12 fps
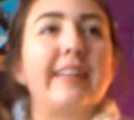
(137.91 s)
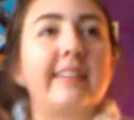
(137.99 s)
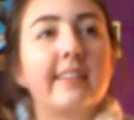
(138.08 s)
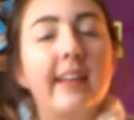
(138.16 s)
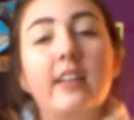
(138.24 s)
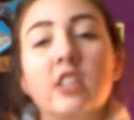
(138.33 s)
They're
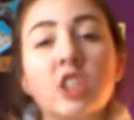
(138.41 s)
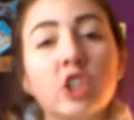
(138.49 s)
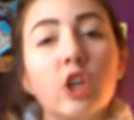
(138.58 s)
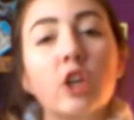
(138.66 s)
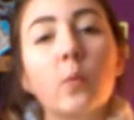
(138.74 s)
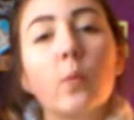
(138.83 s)
like a
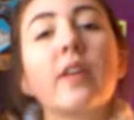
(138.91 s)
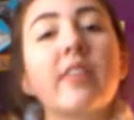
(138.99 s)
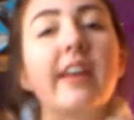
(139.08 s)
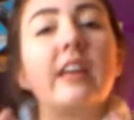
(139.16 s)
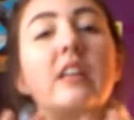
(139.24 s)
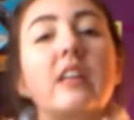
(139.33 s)
shirt with,
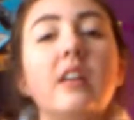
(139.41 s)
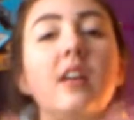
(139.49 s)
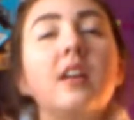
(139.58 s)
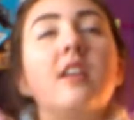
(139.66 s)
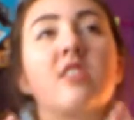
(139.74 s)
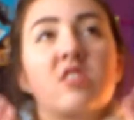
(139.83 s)
like, a
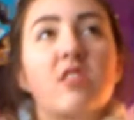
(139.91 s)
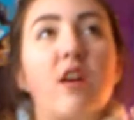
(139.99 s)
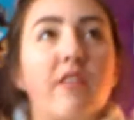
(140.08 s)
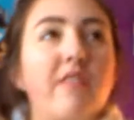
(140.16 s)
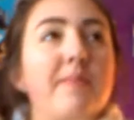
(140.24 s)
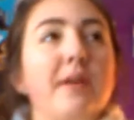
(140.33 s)

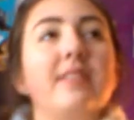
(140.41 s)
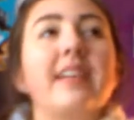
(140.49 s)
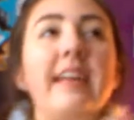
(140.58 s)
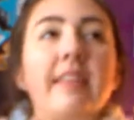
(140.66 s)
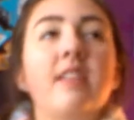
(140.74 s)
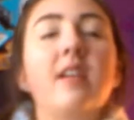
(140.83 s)
scarf built
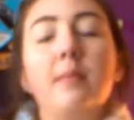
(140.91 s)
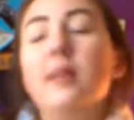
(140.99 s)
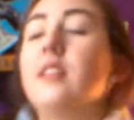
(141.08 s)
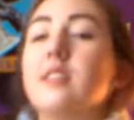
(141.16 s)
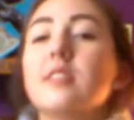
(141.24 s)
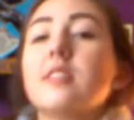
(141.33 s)
in them, and
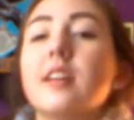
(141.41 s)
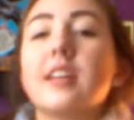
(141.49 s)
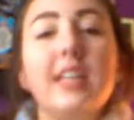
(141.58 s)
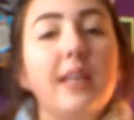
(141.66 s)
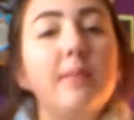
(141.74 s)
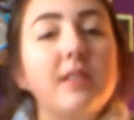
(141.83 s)
it just, like,
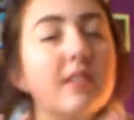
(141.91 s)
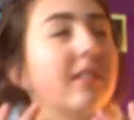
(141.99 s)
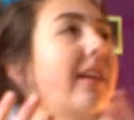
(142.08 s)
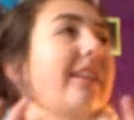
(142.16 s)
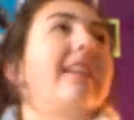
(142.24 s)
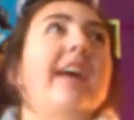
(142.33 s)
keeps your,
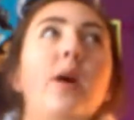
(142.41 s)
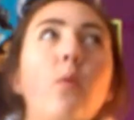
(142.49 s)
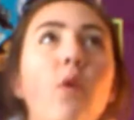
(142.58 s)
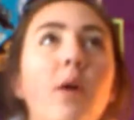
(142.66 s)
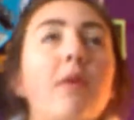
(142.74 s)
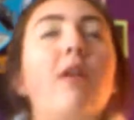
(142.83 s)
like, neck
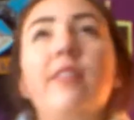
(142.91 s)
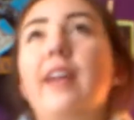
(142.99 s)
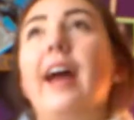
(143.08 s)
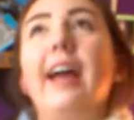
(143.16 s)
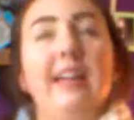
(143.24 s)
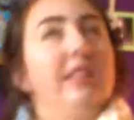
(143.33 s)
warm all
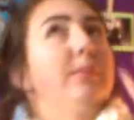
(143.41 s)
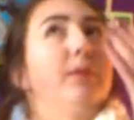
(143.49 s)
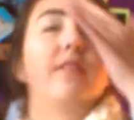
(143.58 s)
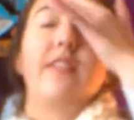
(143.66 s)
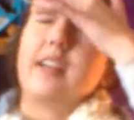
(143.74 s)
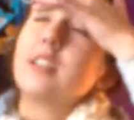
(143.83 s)
day, and it's
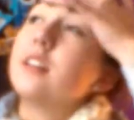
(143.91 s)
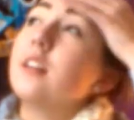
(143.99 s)
perfect.